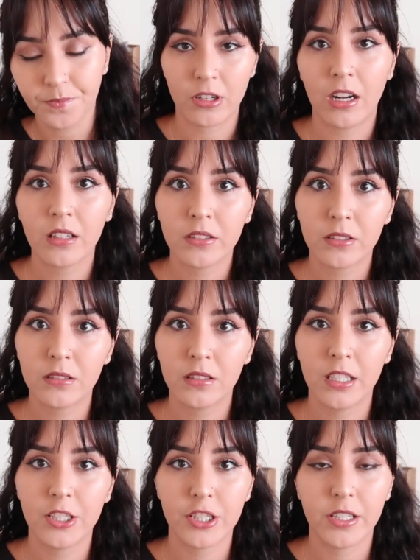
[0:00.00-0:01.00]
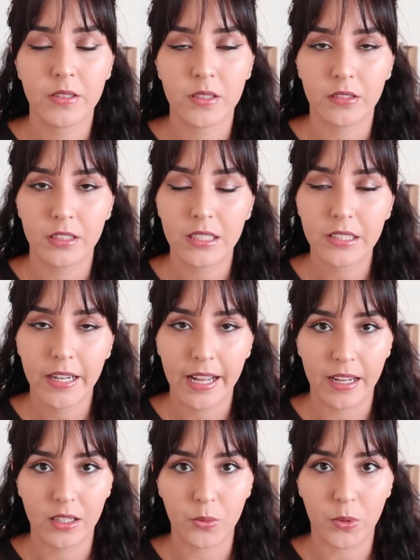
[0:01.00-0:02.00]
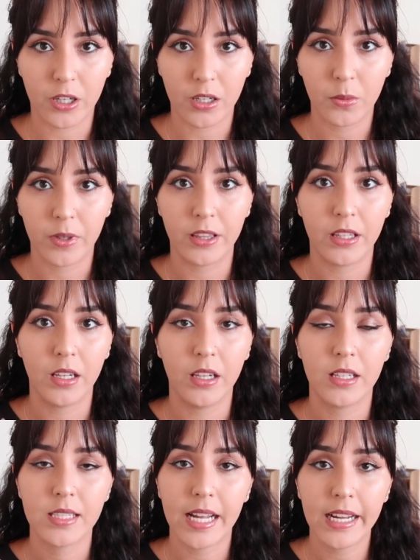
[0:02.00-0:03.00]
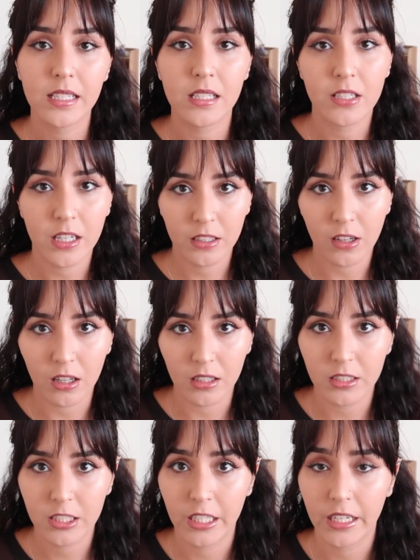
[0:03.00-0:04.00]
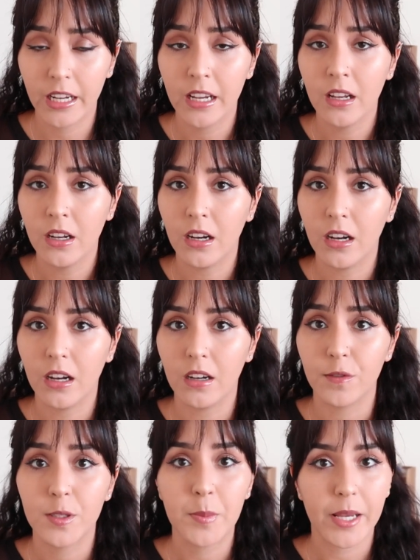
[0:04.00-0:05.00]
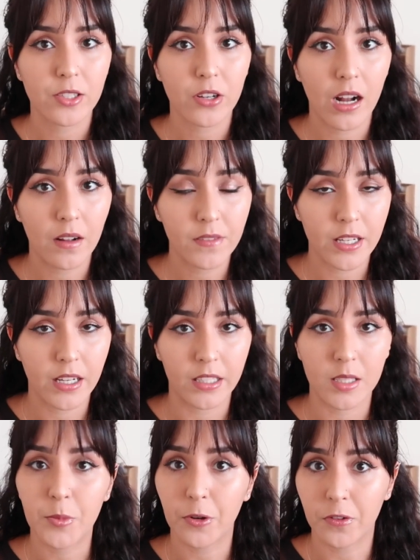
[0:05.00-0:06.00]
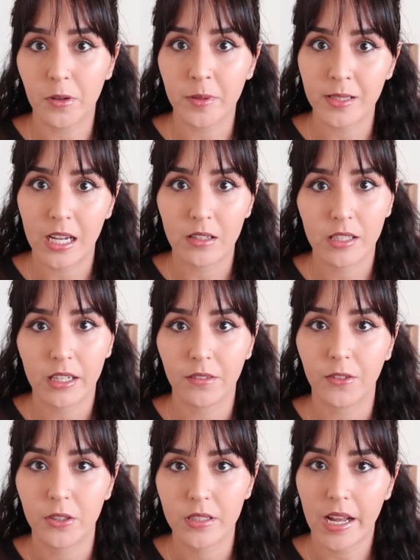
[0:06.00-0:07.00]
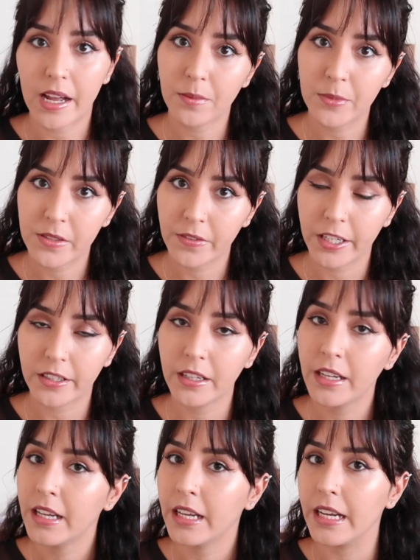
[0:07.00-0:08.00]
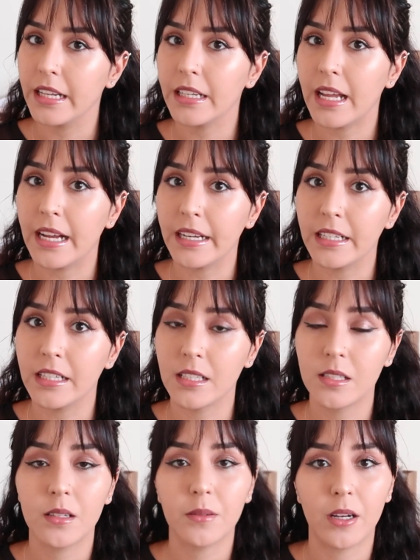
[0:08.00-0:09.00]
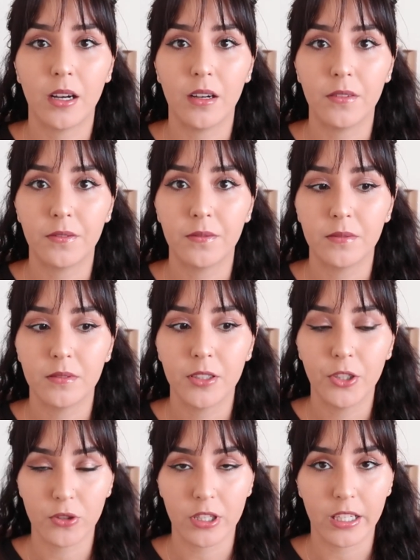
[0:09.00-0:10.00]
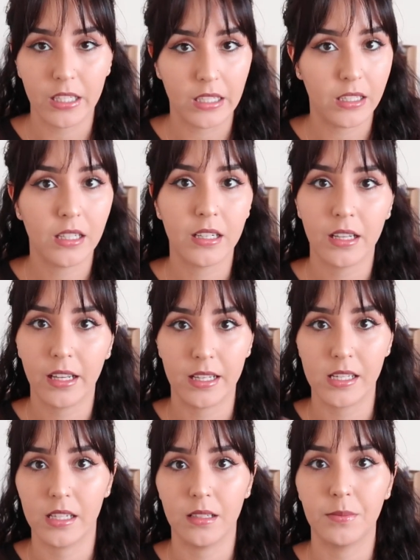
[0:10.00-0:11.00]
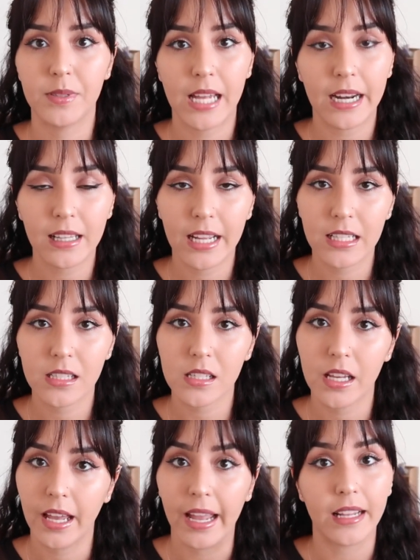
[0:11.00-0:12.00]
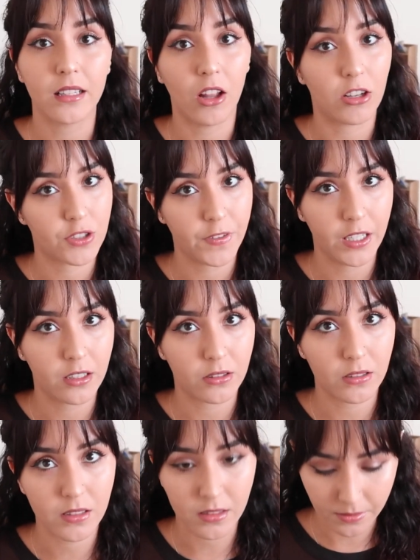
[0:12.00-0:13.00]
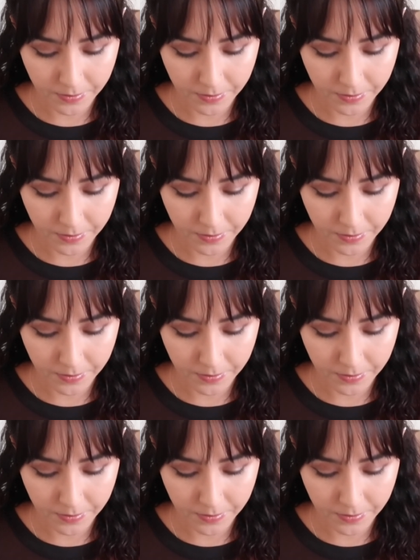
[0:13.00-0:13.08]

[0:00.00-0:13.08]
Aeronautical engineers, on the other hand, work with the science and technology of spacecraft and its performance outside of Earth's atmosphere, and that is uh, usually uh, satellites and launch vehicles.